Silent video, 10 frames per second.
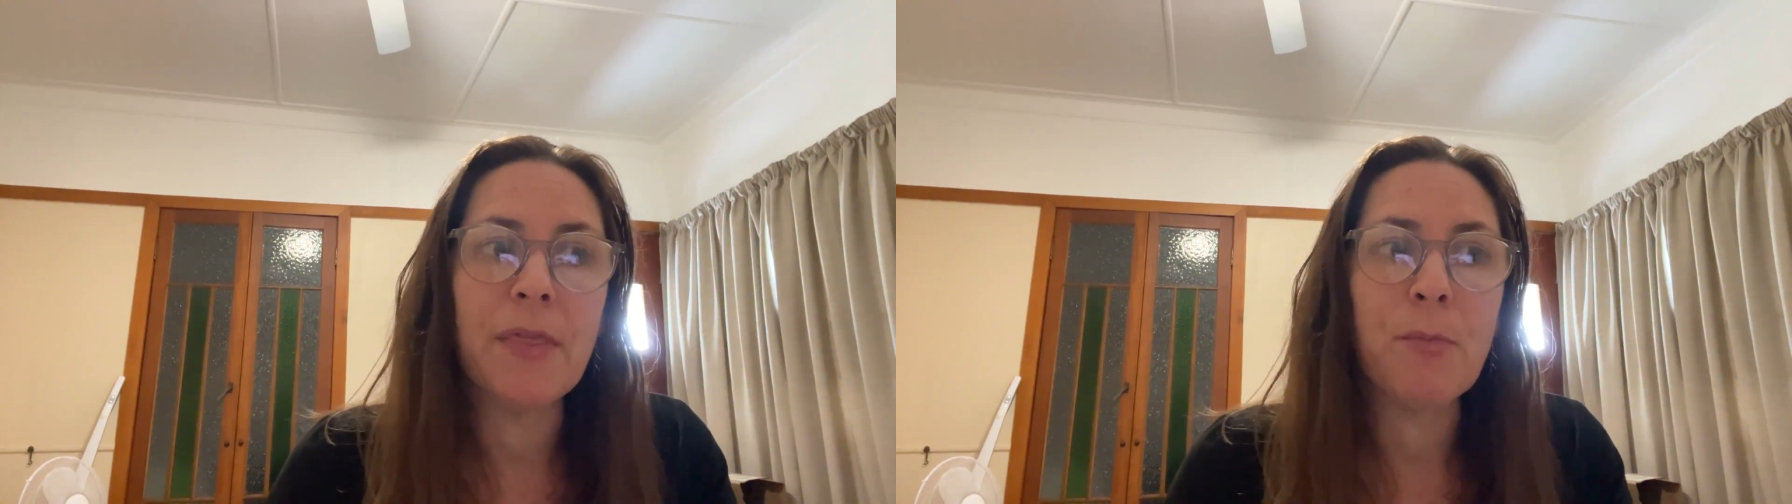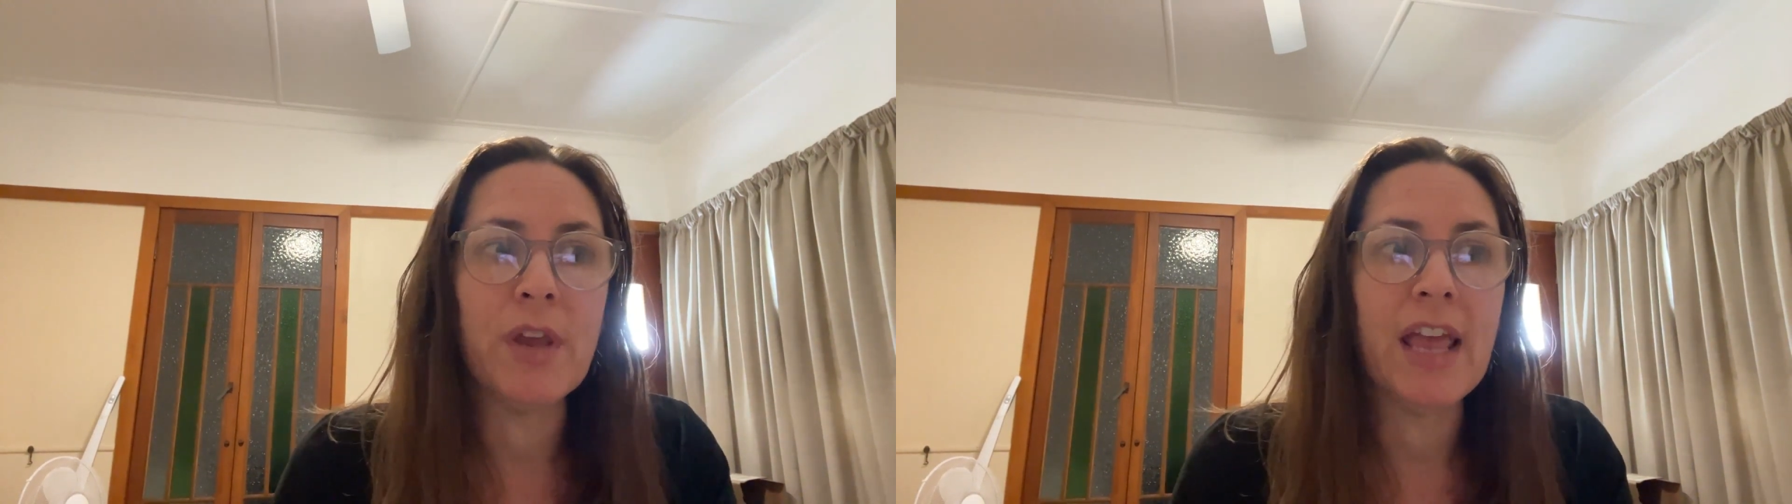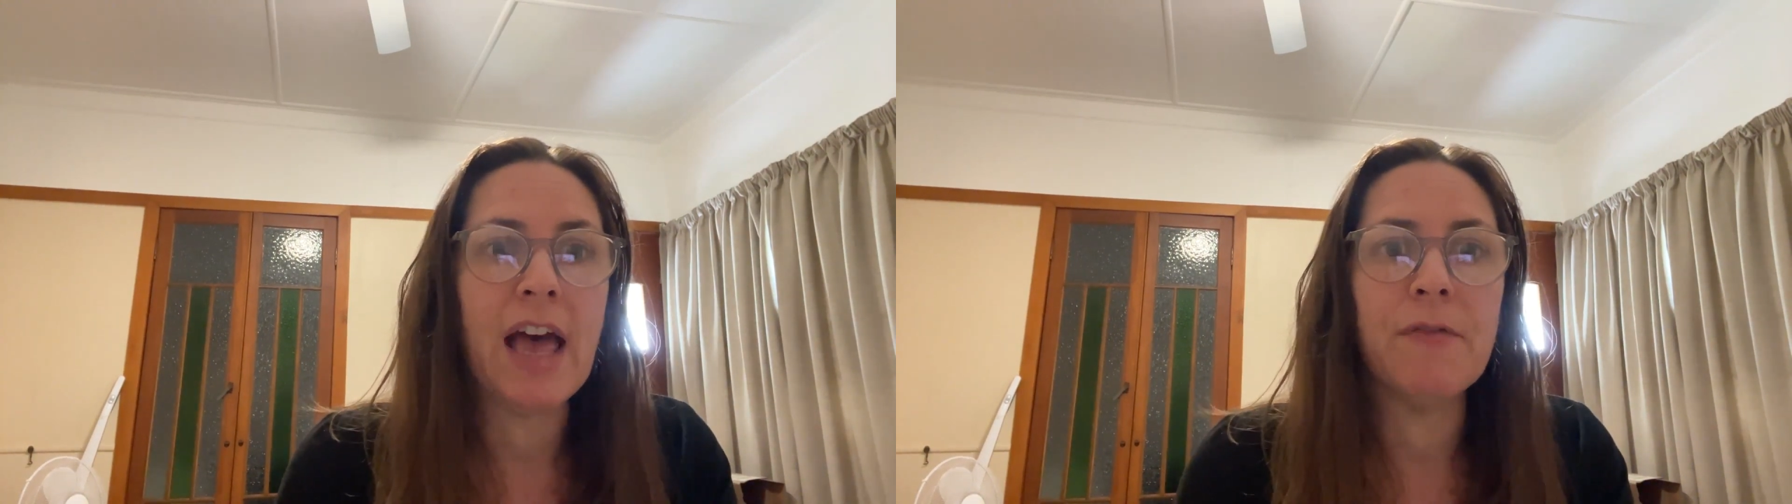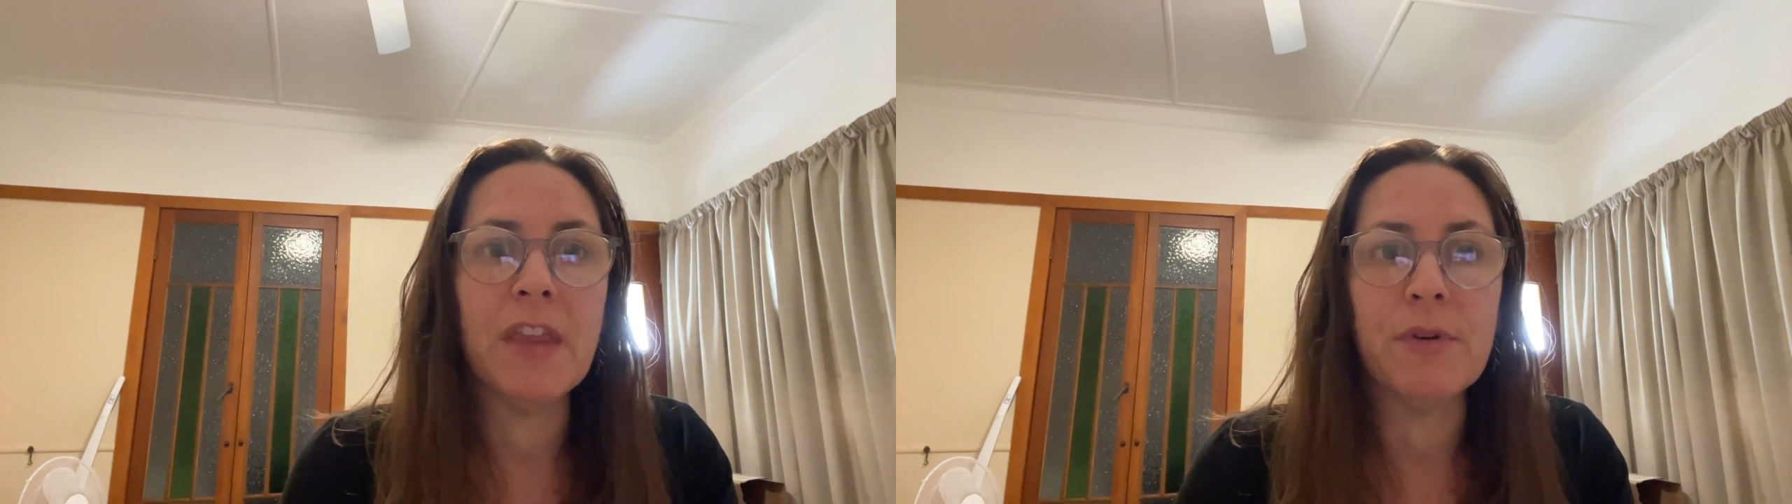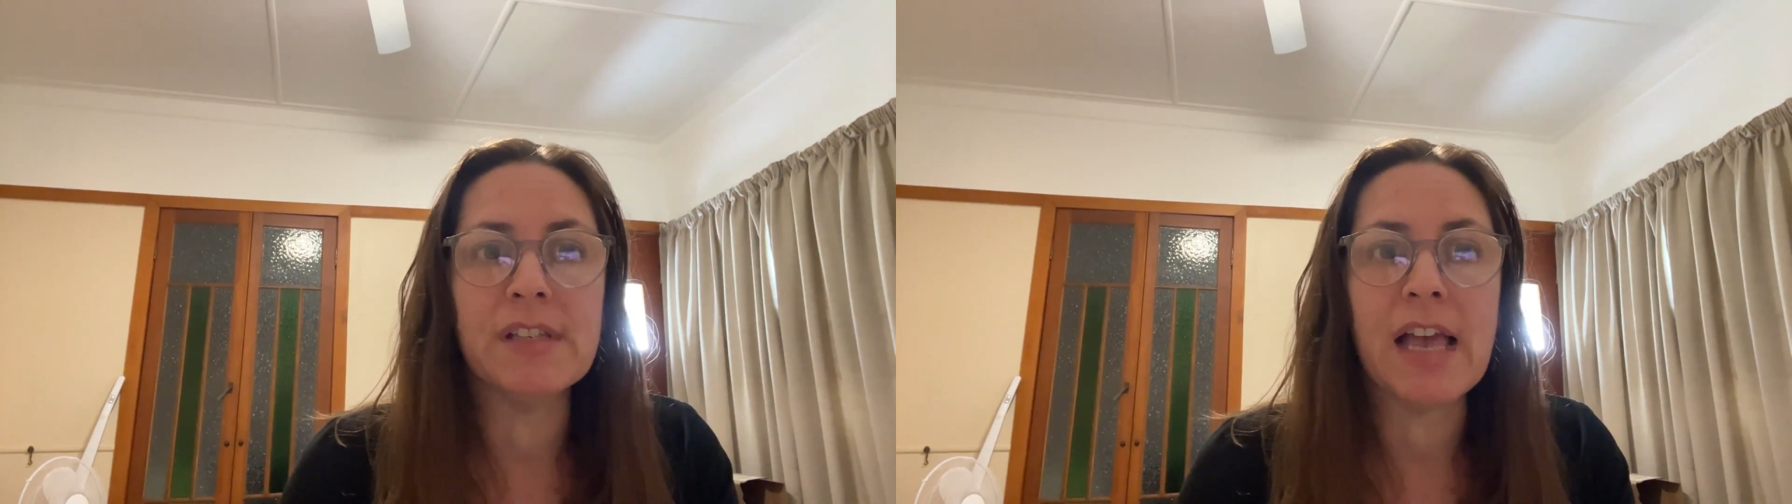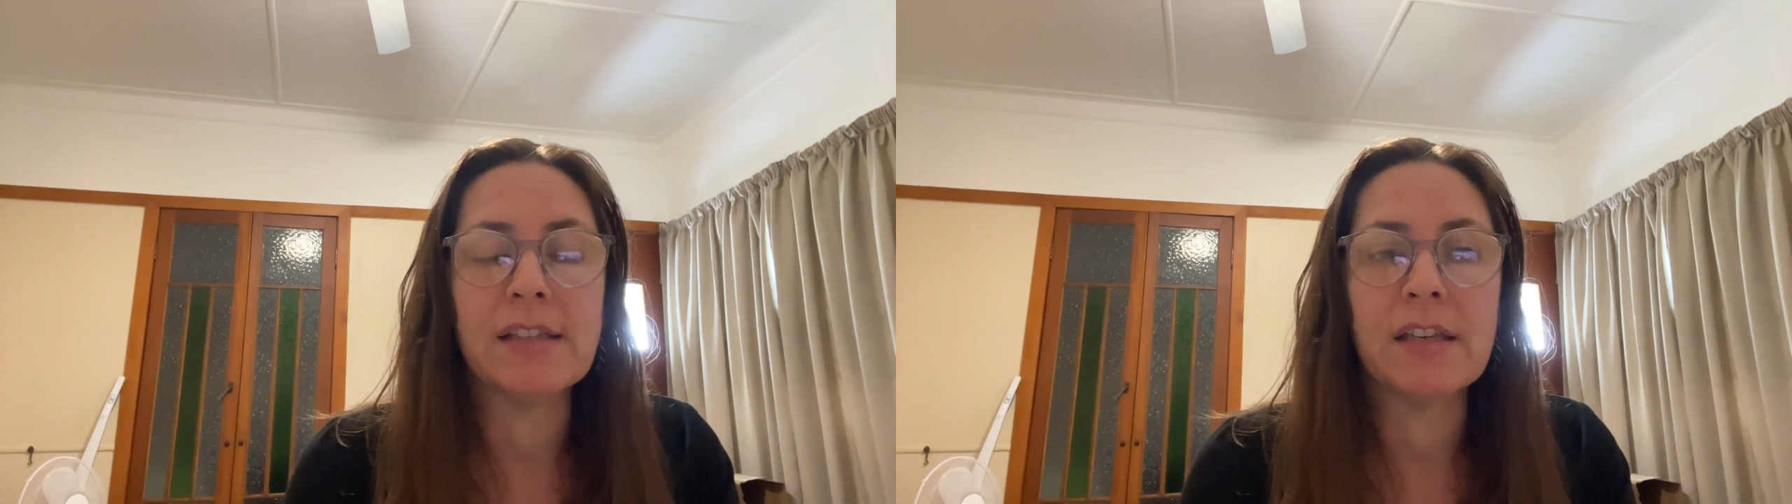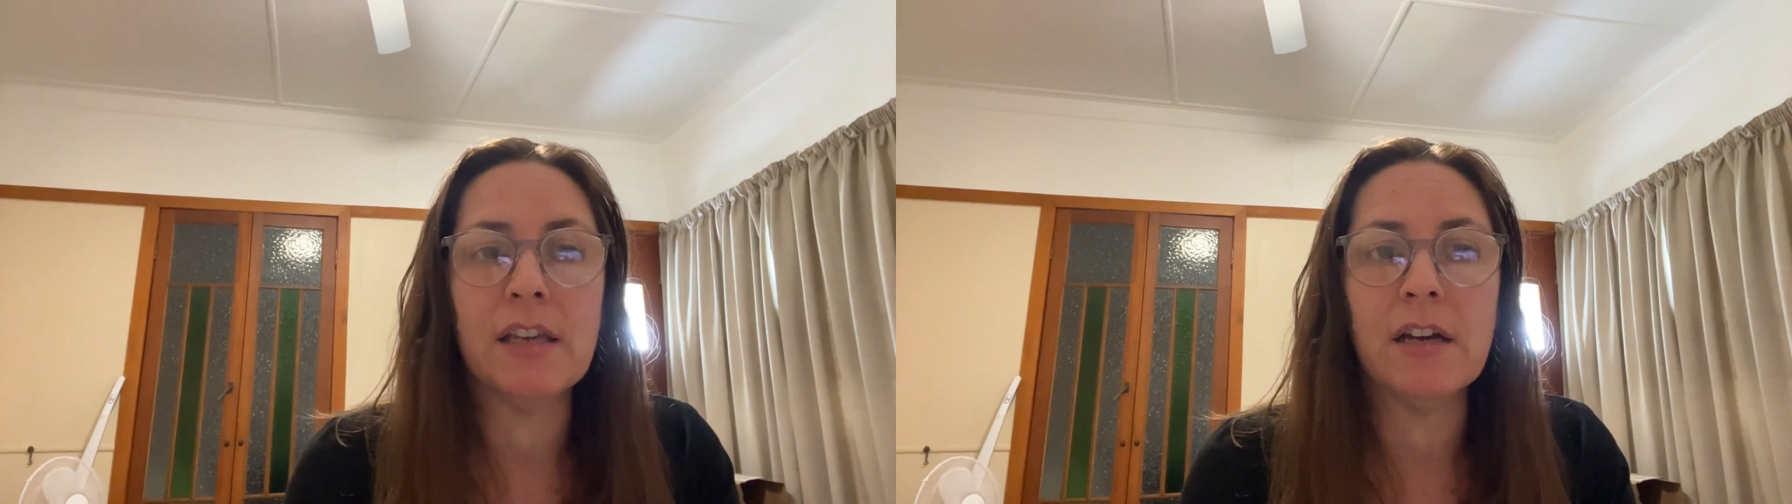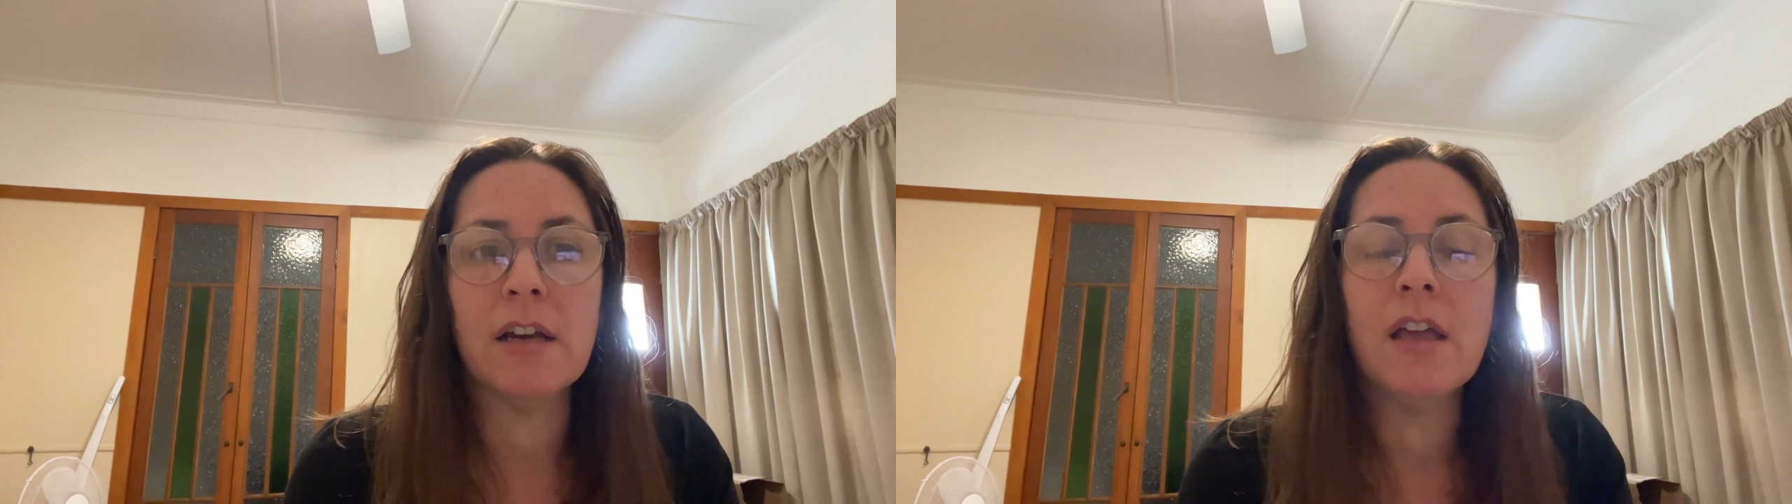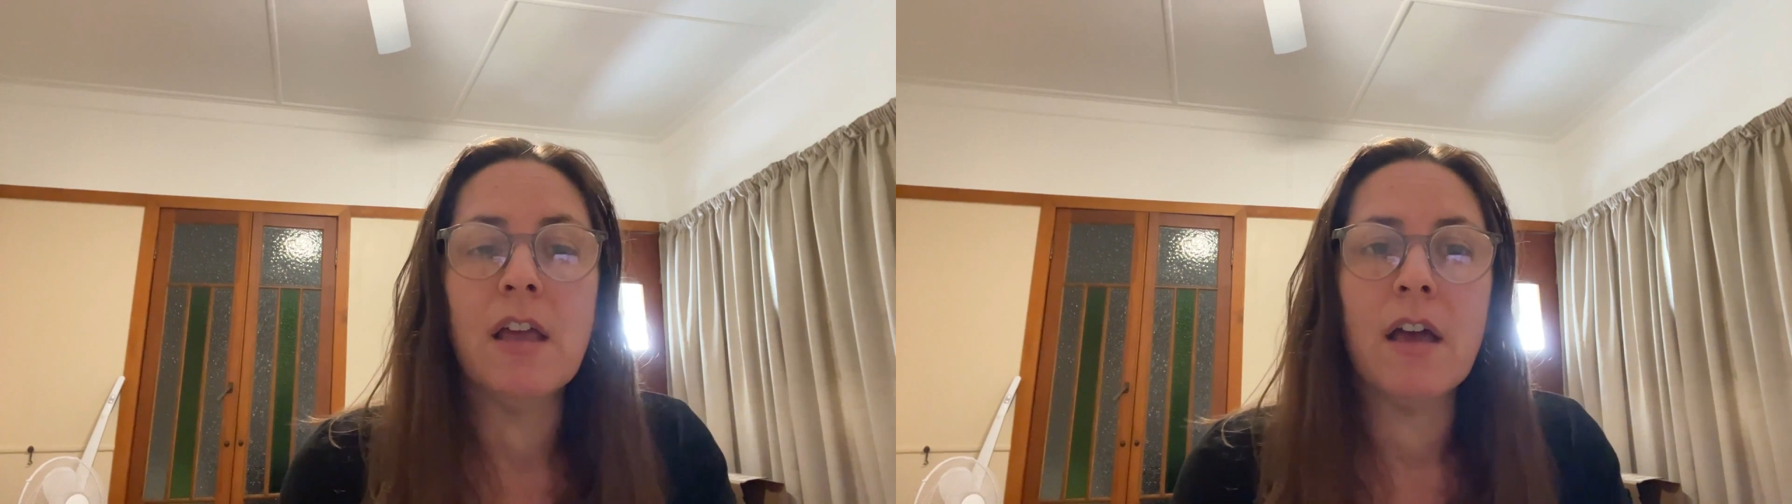and there is ASCIA